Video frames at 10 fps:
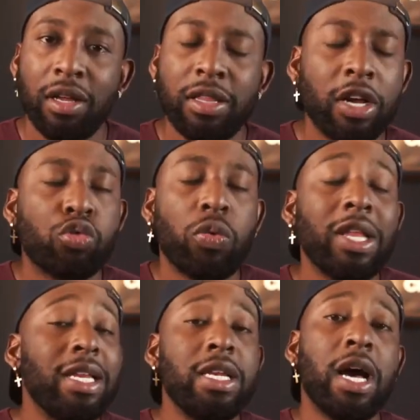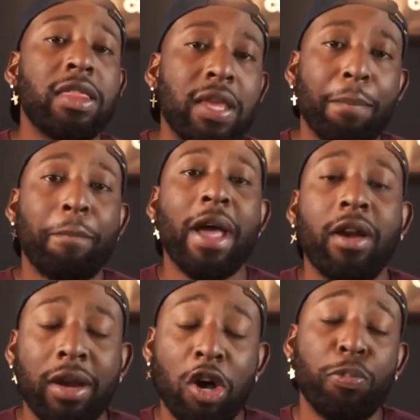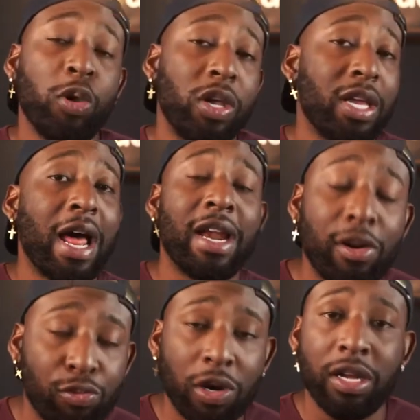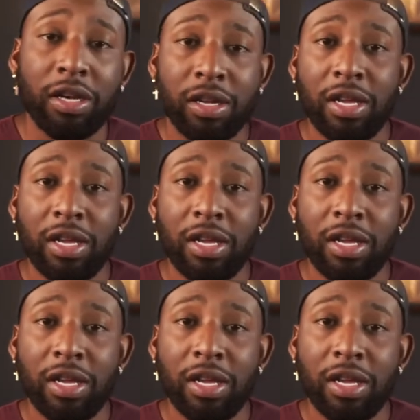there's really nothing better to help you get out of that rut,